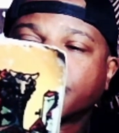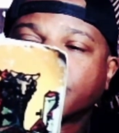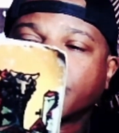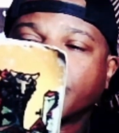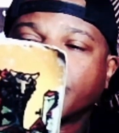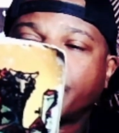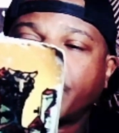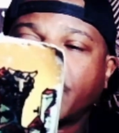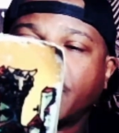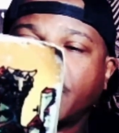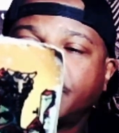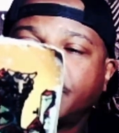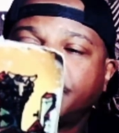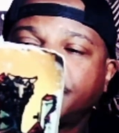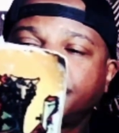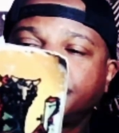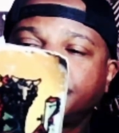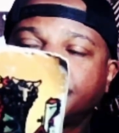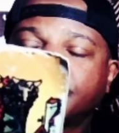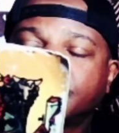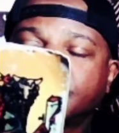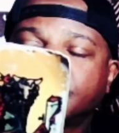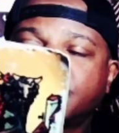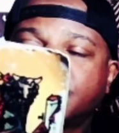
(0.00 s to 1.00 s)
But
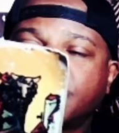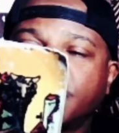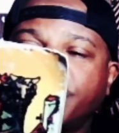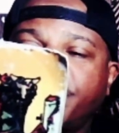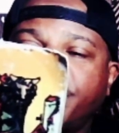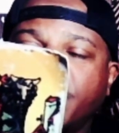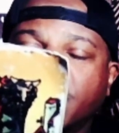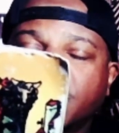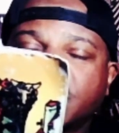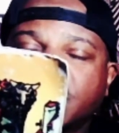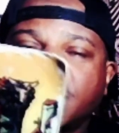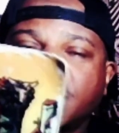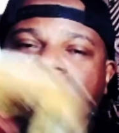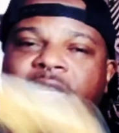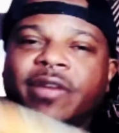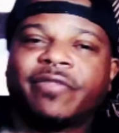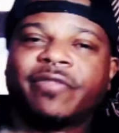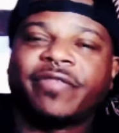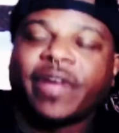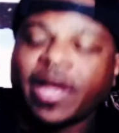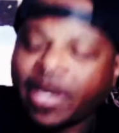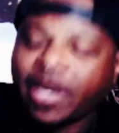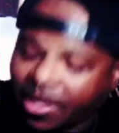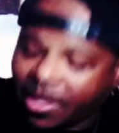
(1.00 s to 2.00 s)
still focus on your
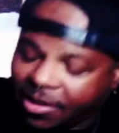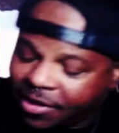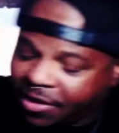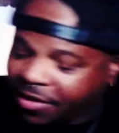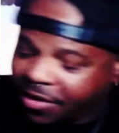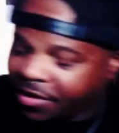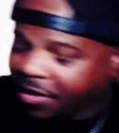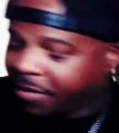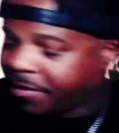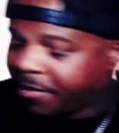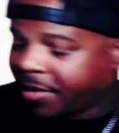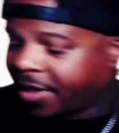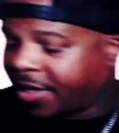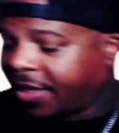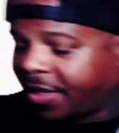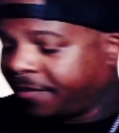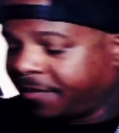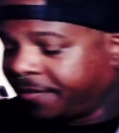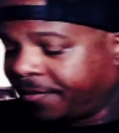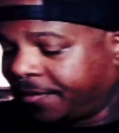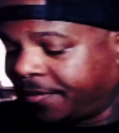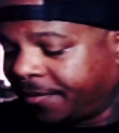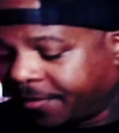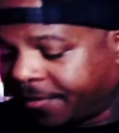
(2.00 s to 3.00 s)
finances, your money.
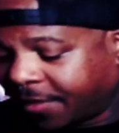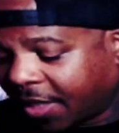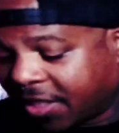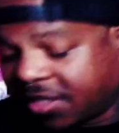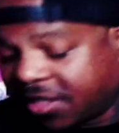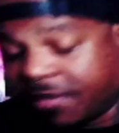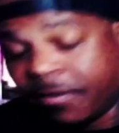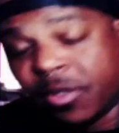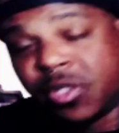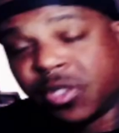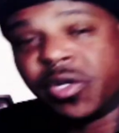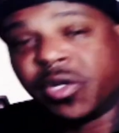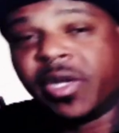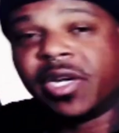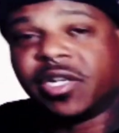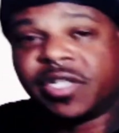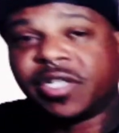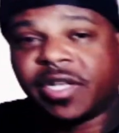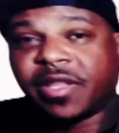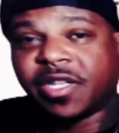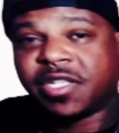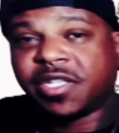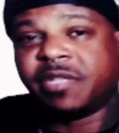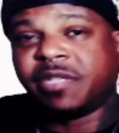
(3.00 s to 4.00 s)
That's a mutual energy.
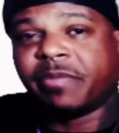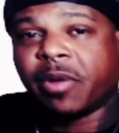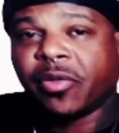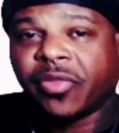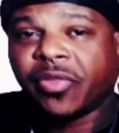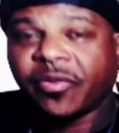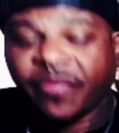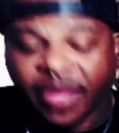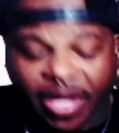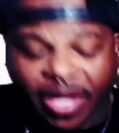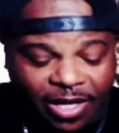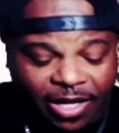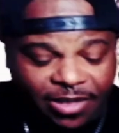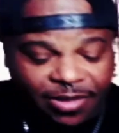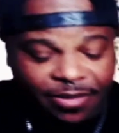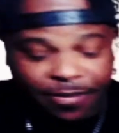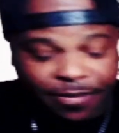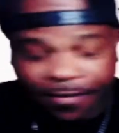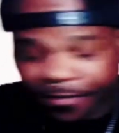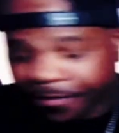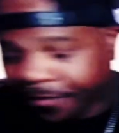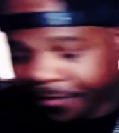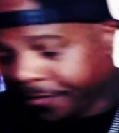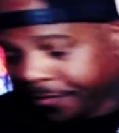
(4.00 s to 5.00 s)
This is both of you guys.
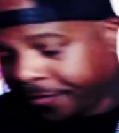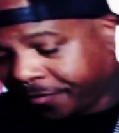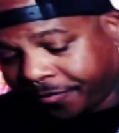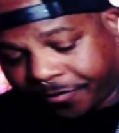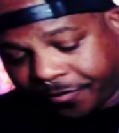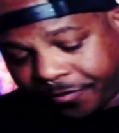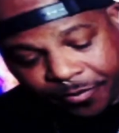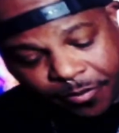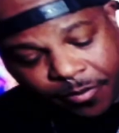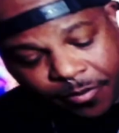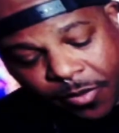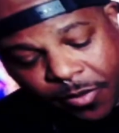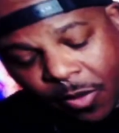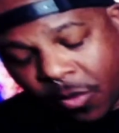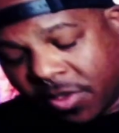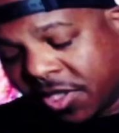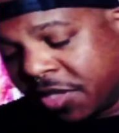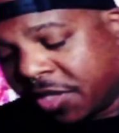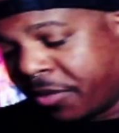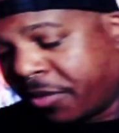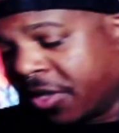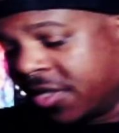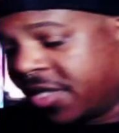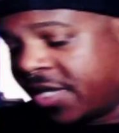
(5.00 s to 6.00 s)
What does
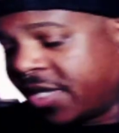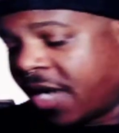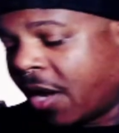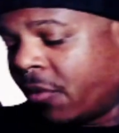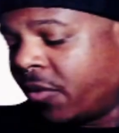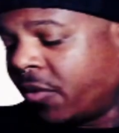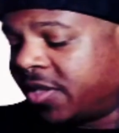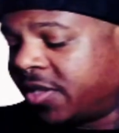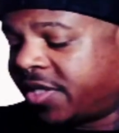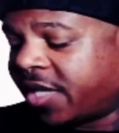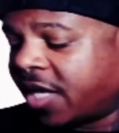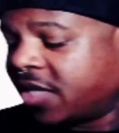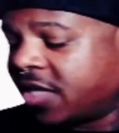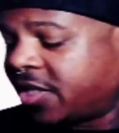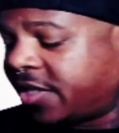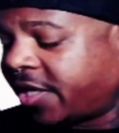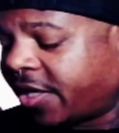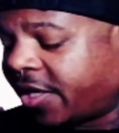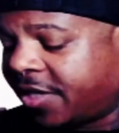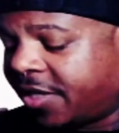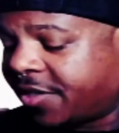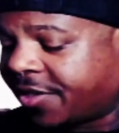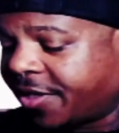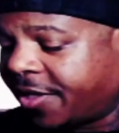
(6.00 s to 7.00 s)
this person not want
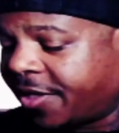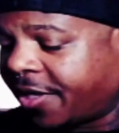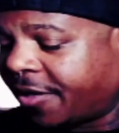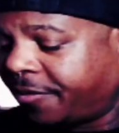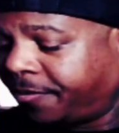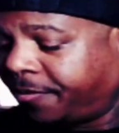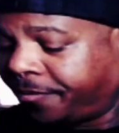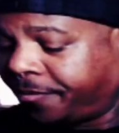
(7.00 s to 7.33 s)
Sagittarius to know?